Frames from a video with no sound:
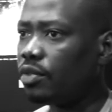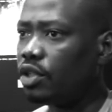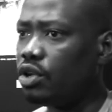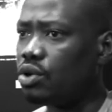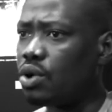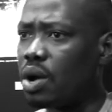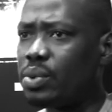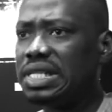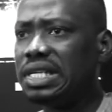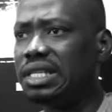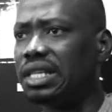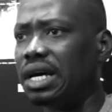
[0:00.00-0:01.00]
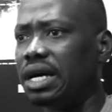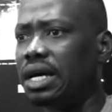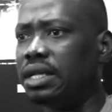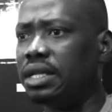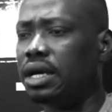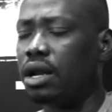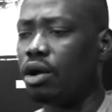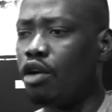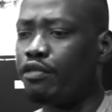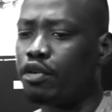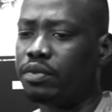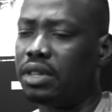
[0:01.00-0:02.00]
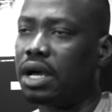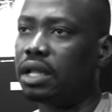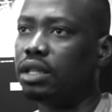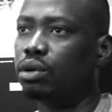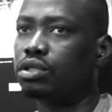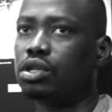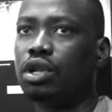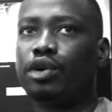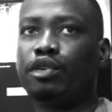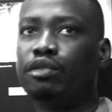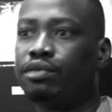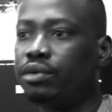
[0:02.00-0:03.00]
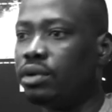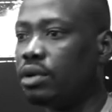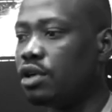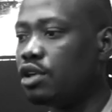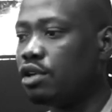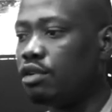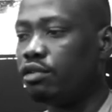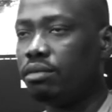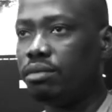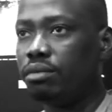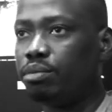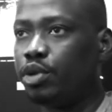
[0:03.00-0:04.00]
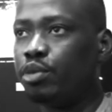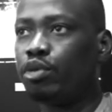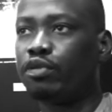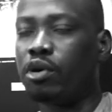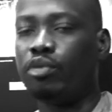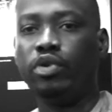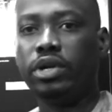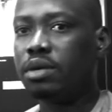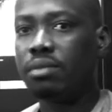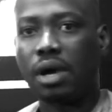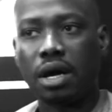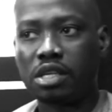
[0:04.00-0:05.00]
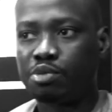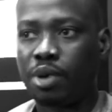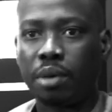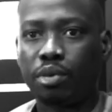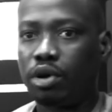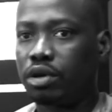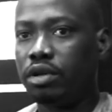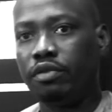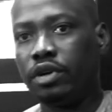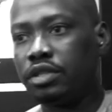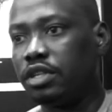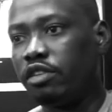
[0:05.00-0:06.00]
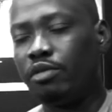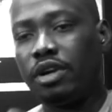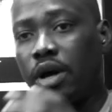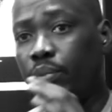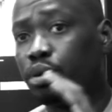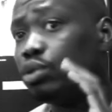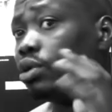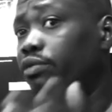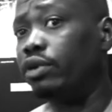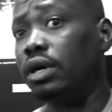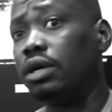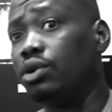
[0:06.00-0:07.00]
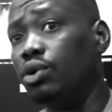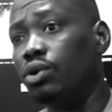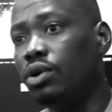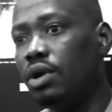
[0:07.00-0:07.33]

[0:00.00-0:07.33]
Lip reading: You know, and we did that, and then off of that, there was a lot of people from Redeemers, Babcock University, where they pulled up for Echo.